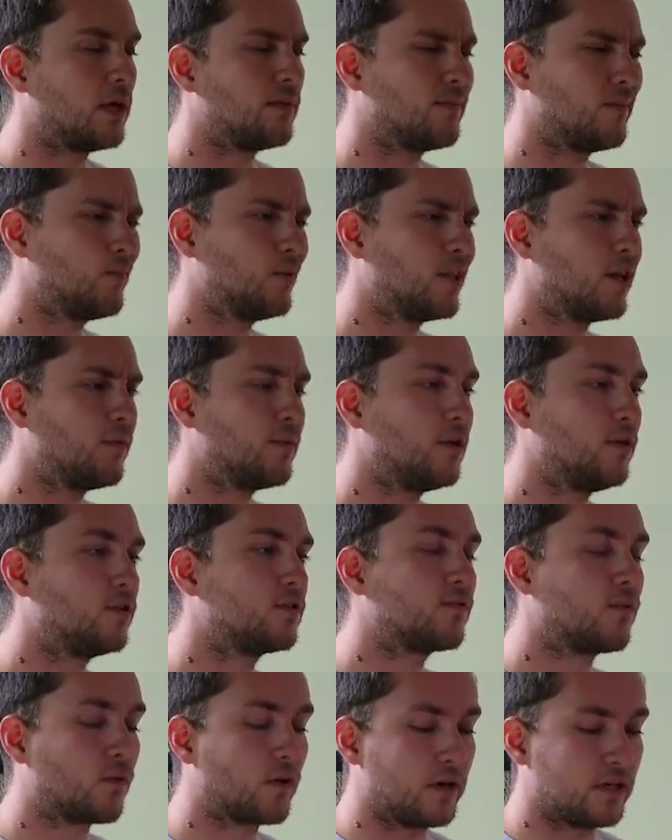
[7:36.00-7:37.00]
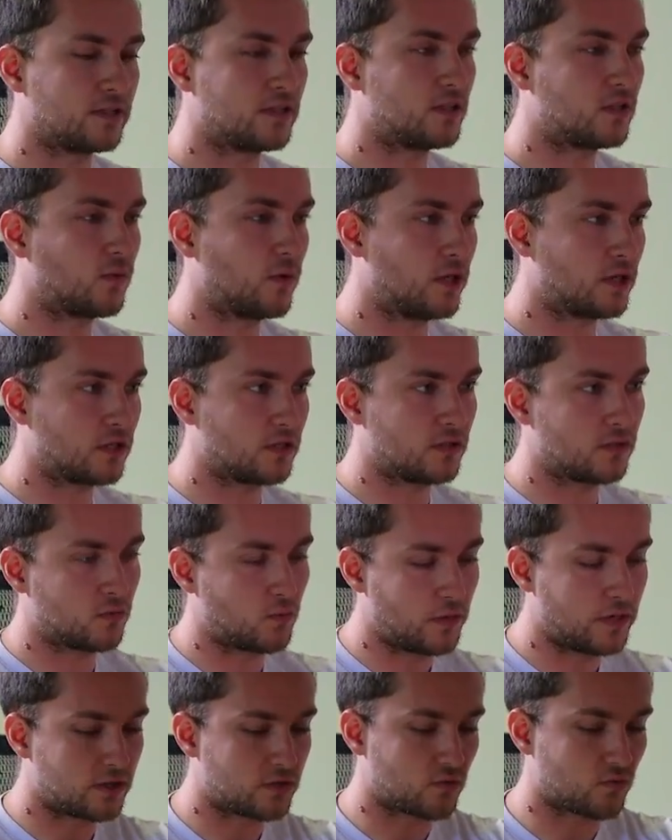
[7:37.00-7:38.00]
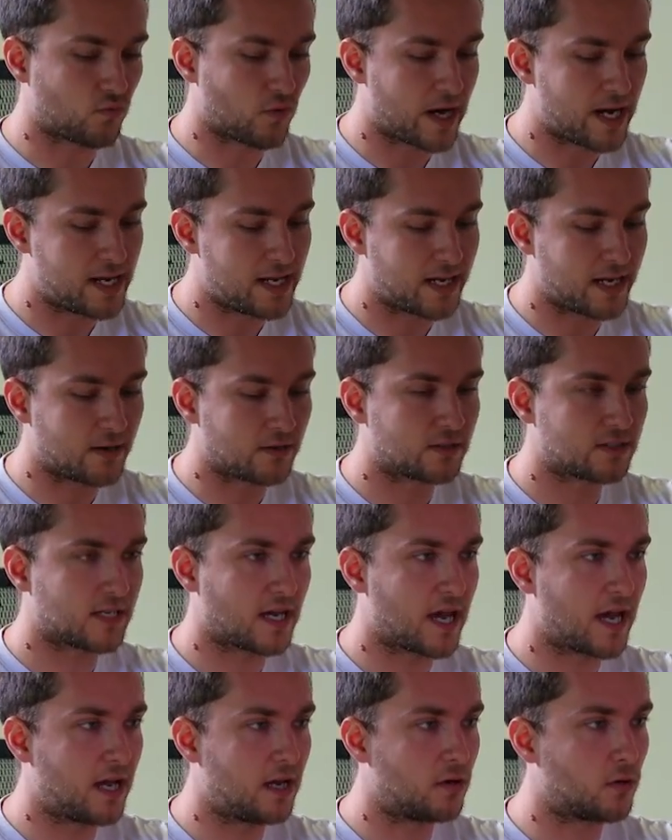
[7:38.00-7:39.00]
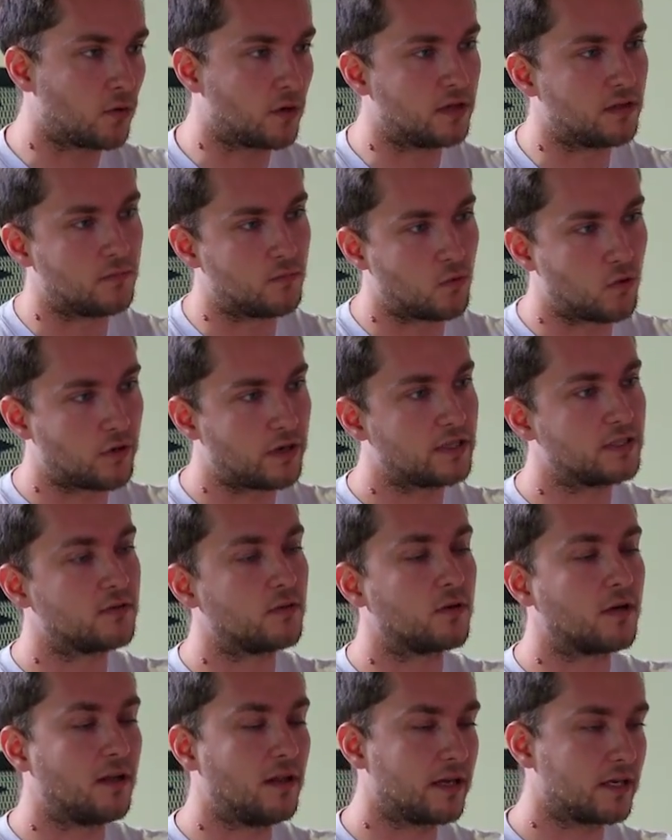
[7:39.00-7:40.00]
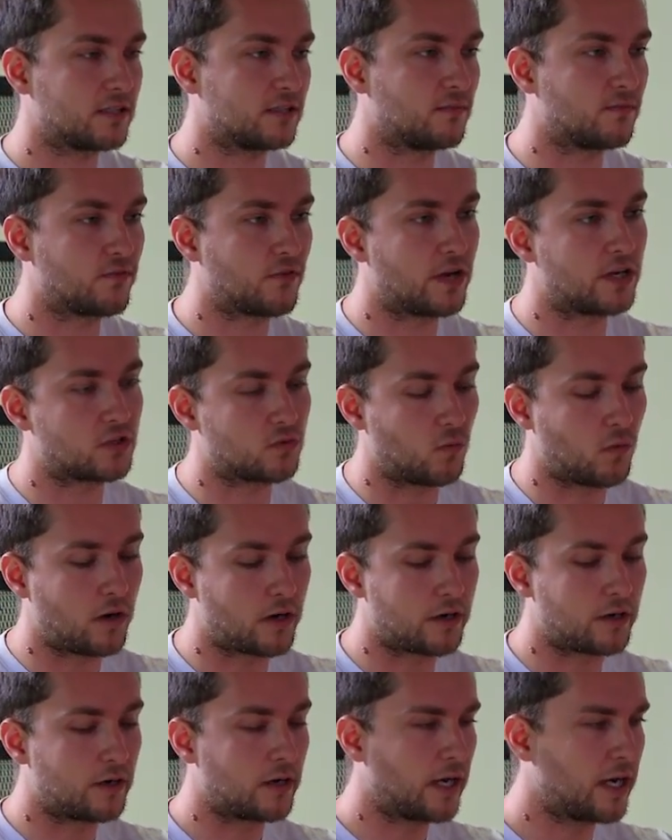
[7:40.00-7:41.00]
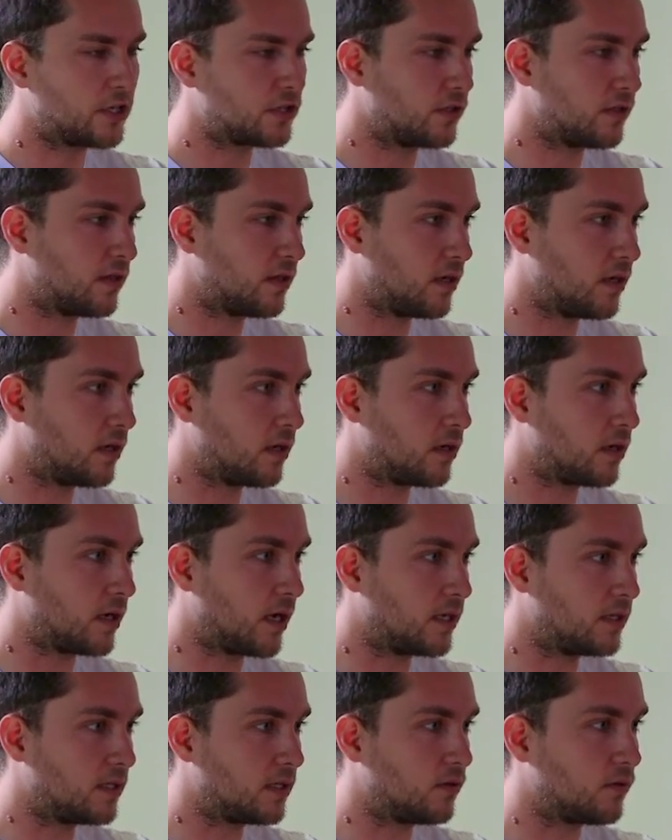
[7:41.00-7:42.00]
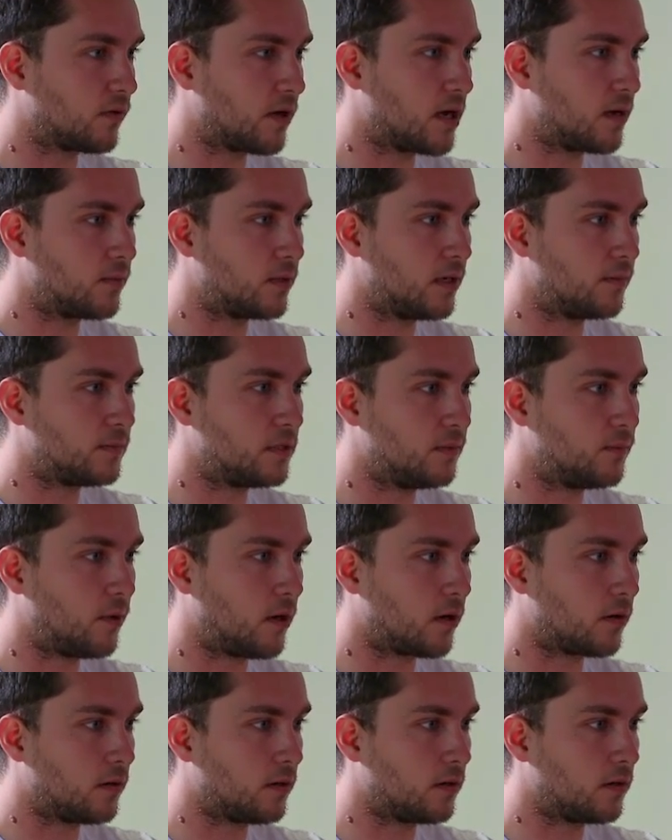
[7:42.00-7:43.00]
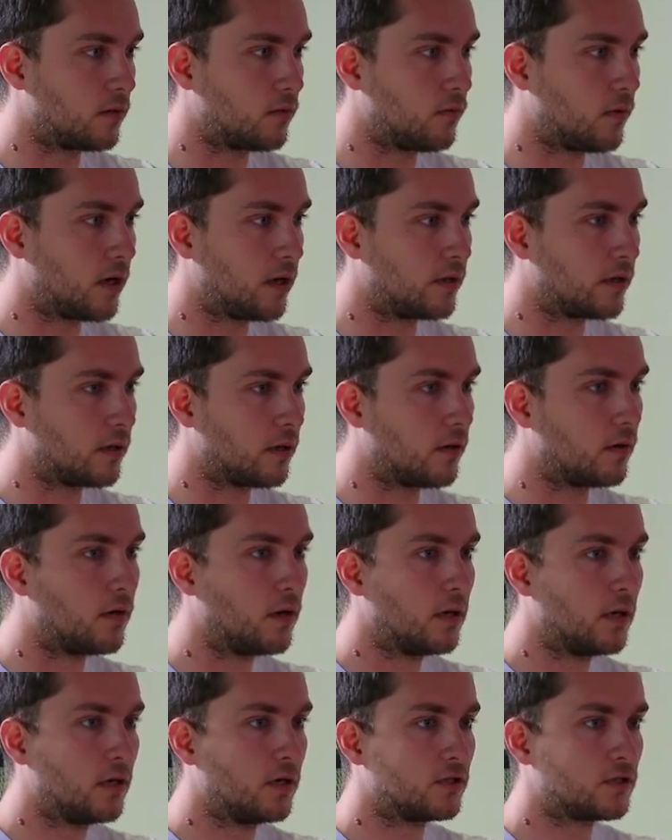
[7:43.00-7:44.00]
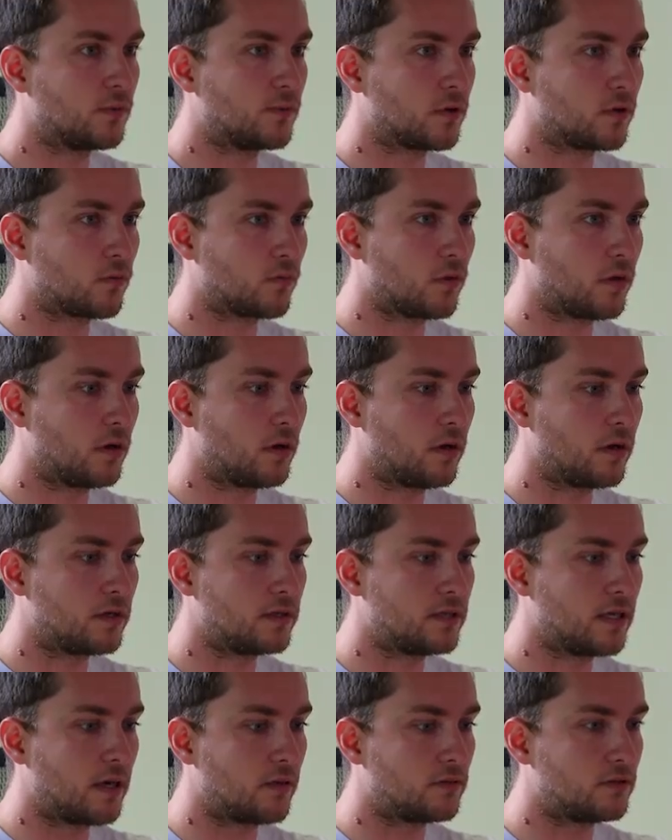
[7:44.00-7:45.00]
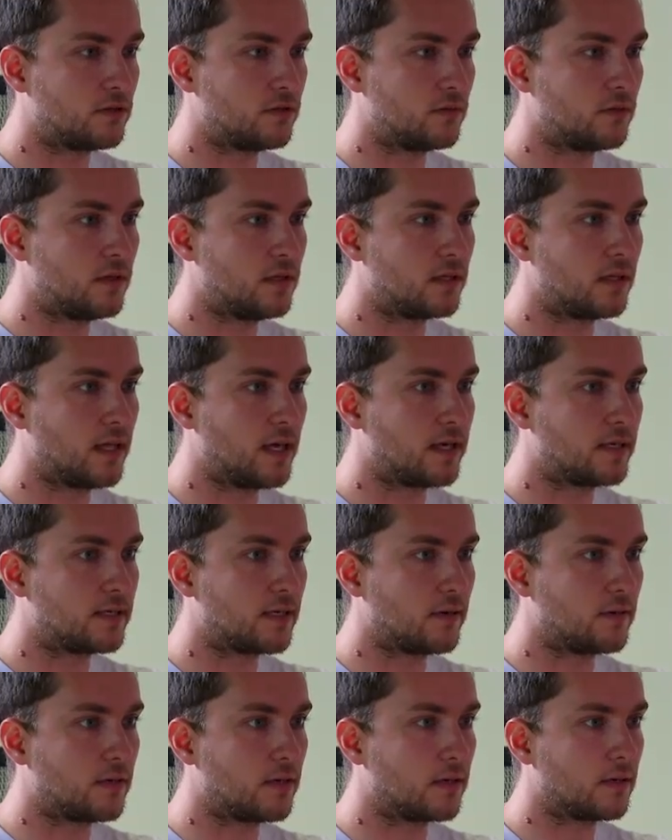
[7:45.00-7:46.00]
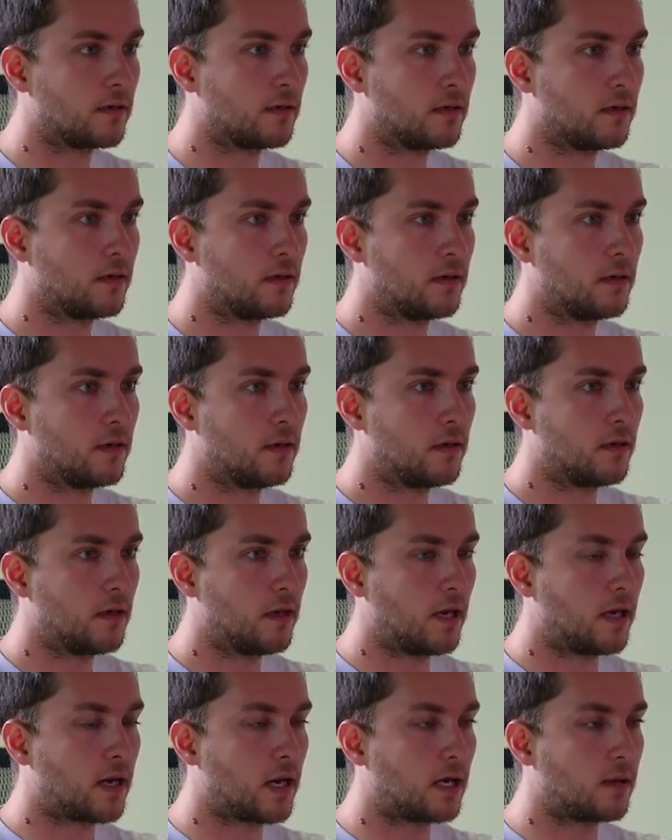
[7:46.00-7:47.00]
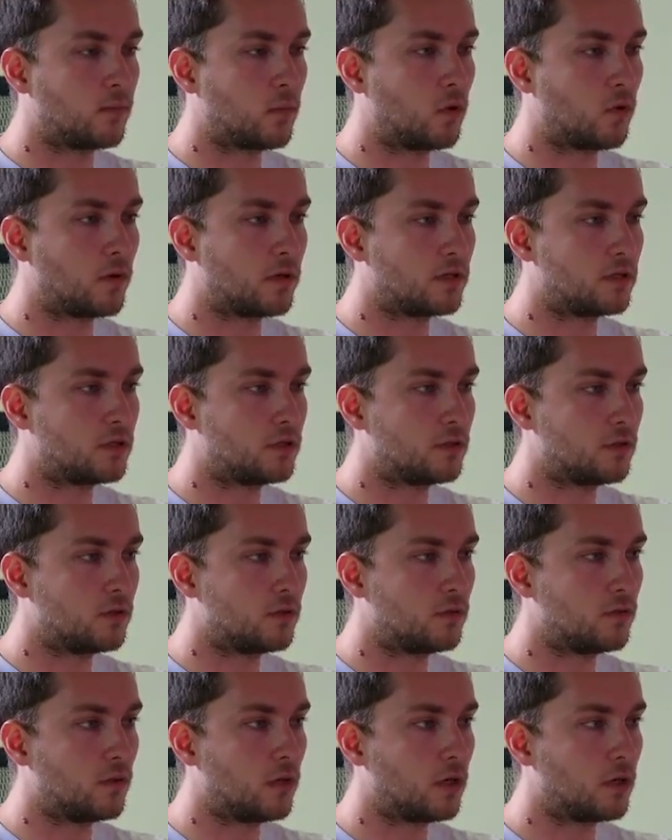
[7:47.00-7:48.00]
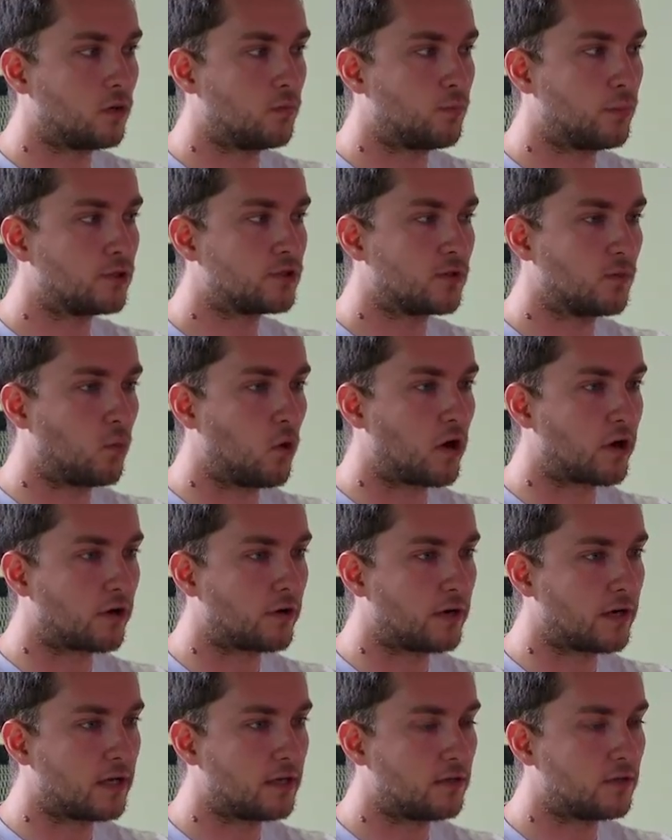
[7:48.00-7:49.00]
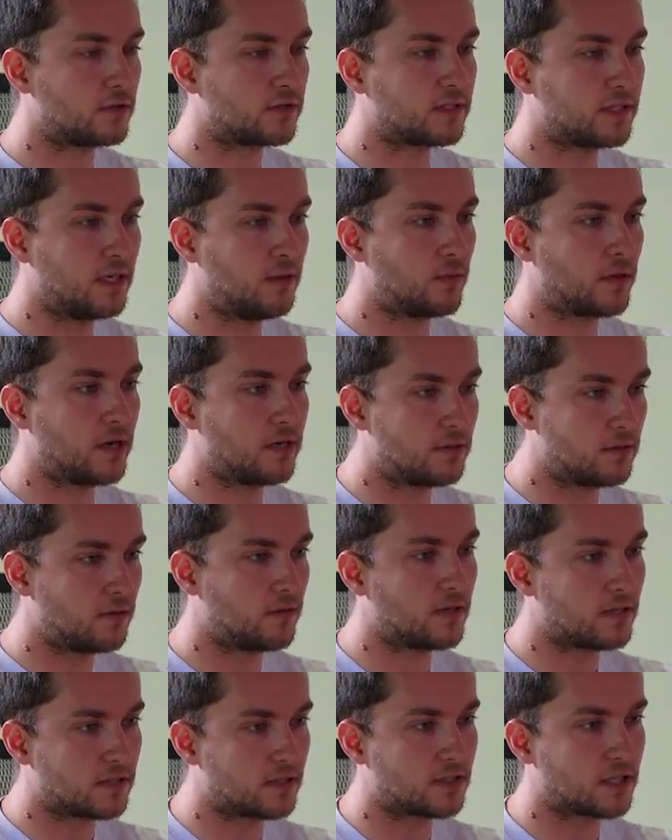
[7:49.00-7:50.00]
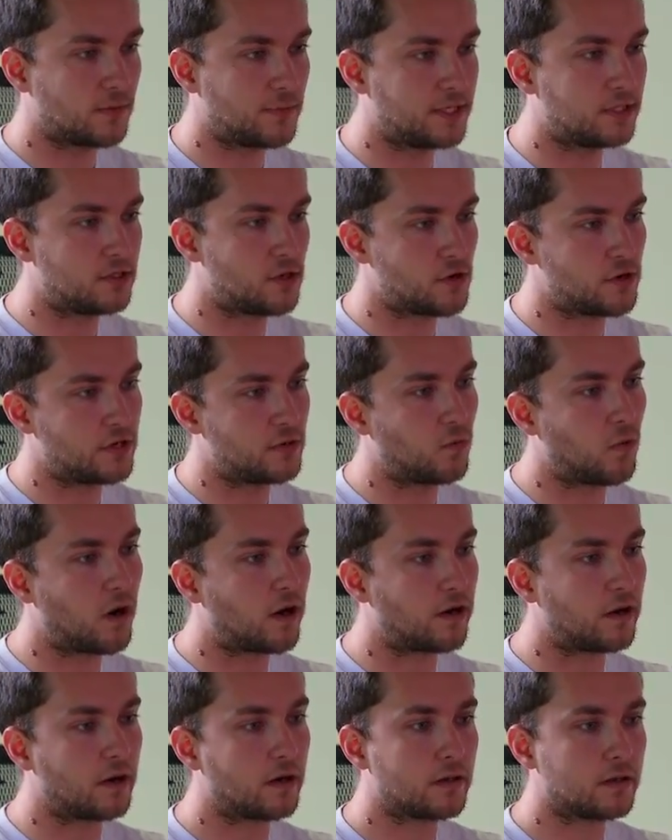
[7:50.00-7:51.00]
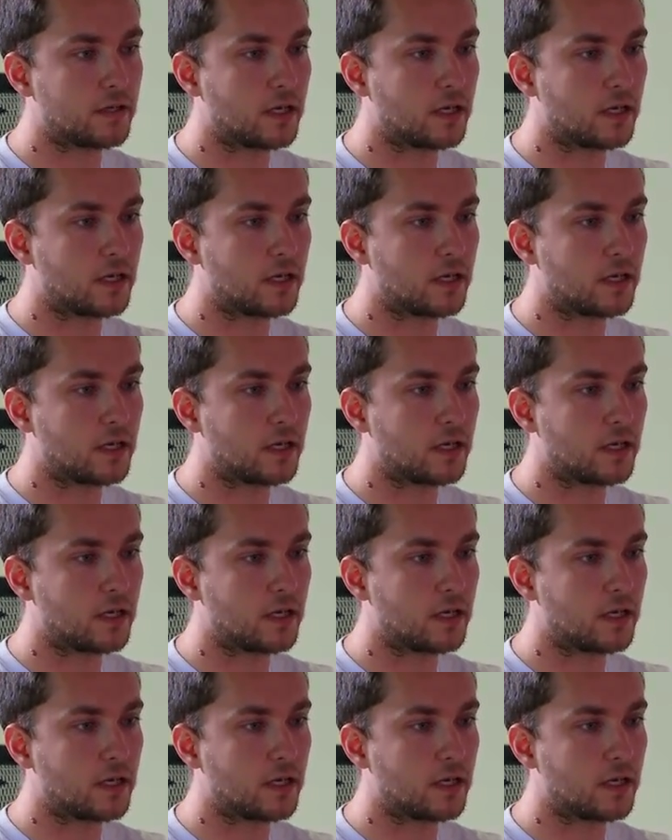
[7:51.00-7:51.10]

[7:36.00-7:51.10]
what that'll be used for is situations when it's raining outside, or in the mornings it'll collect some fresh water. I actually think I did grab an empty bottle a little while ago, so I'm going to run on down to the lake down here, and I am going to put some water in it. And you'll see when I do this, it's going to be dirty water.